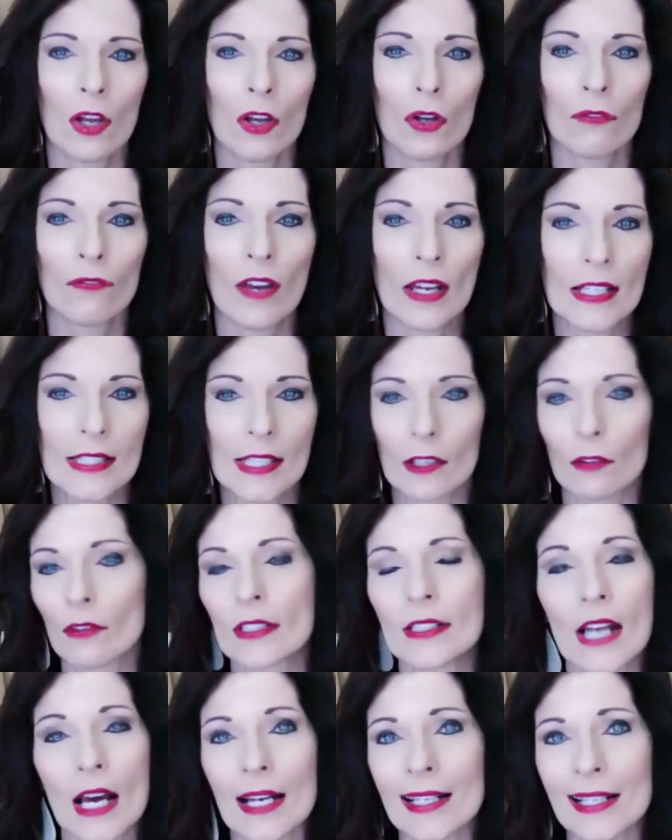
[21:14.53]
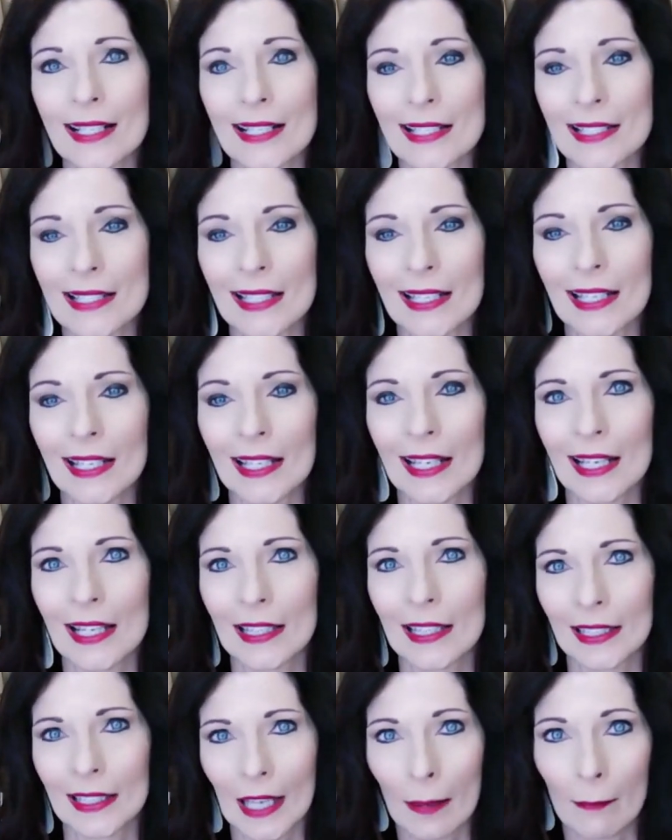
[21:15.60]
facing redundancy in
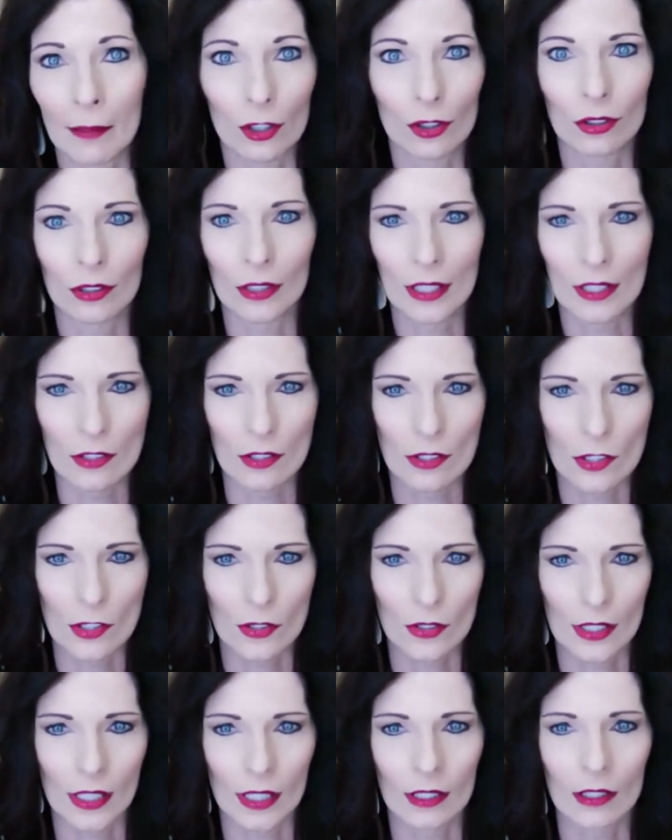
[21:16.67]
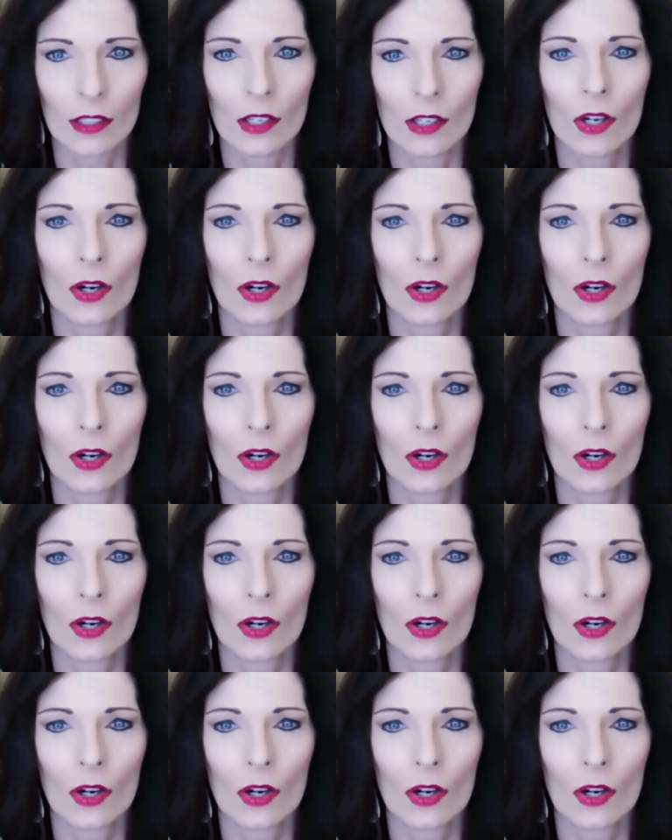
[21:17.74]
the chemical industry,